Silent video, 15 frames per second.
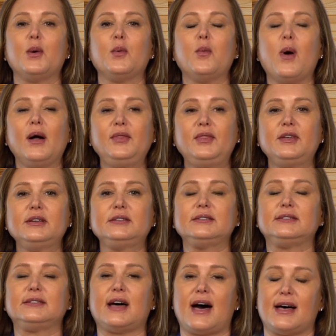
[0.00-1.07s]
What
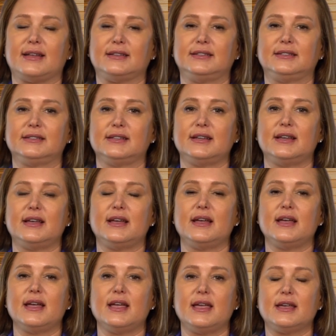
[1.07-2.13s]
this does
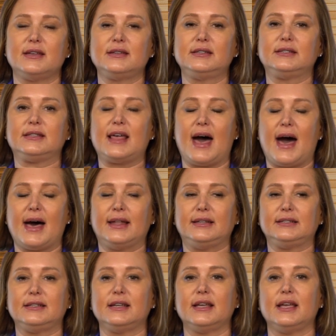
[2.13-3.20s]
is
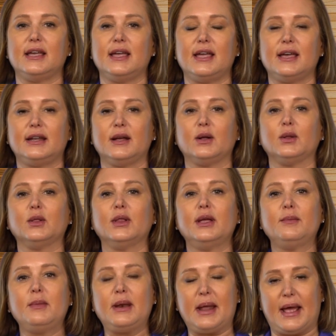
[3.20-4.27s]
that it
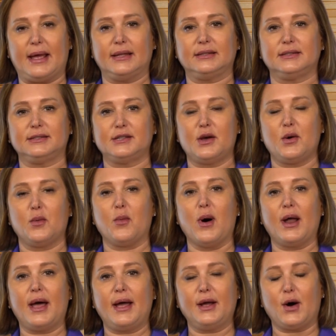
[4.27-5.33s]
eliminates
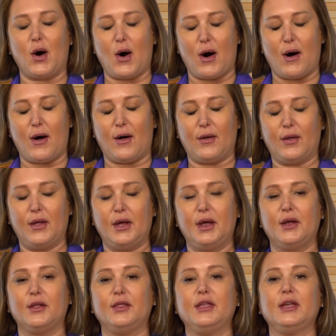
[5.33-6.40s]
what I call
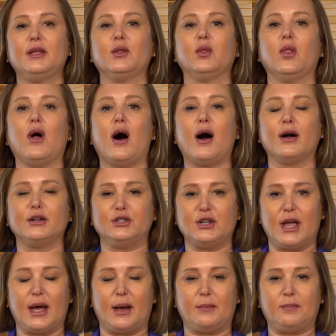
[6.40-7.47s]
the
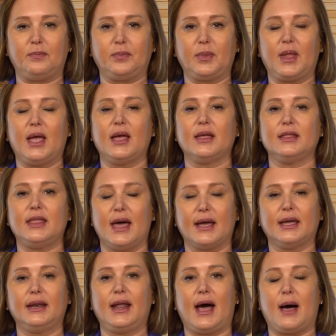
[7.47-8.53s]
logjam
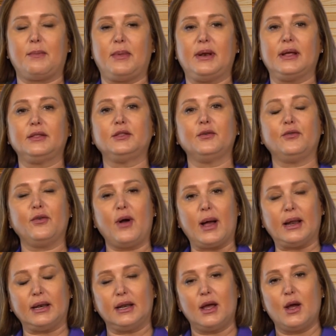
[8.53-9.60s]
that can happen at the
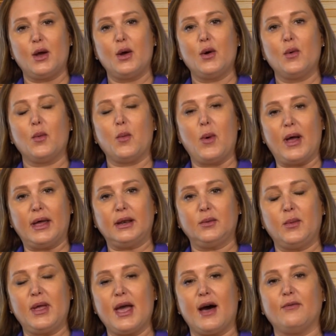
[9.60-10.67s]
front
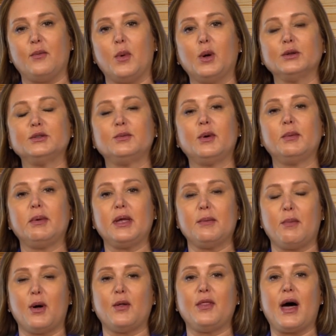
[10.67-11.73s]
when we have multiple
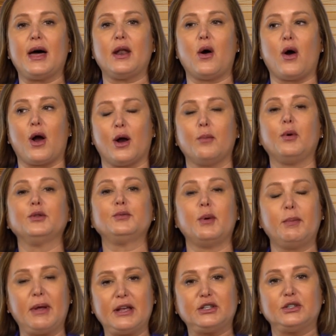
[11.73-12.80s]

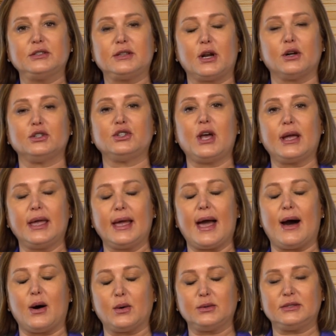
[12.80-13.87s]
patients that are checking
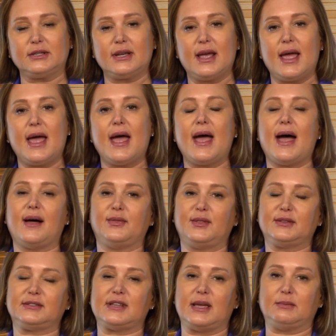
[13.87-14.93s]
out at
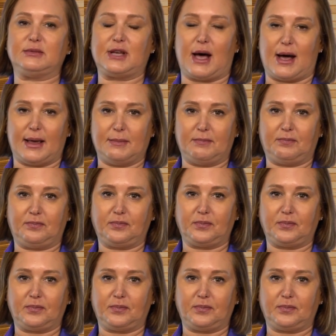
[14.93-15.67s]
the same time.